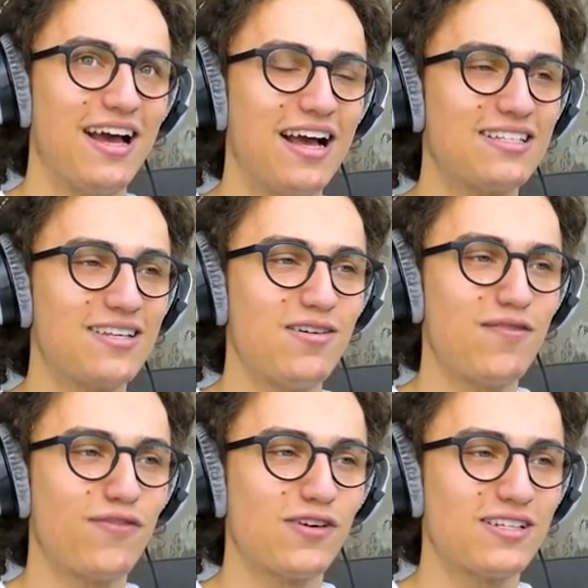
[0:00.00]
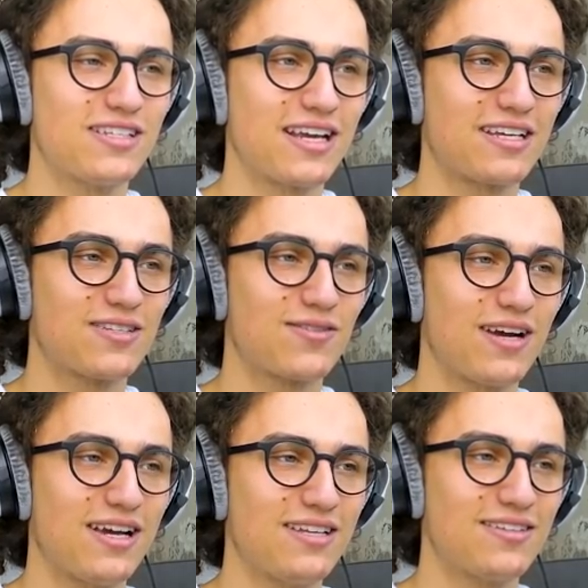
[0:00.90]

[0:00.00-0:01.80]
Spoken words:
Wait. I still have 40 seconds, right?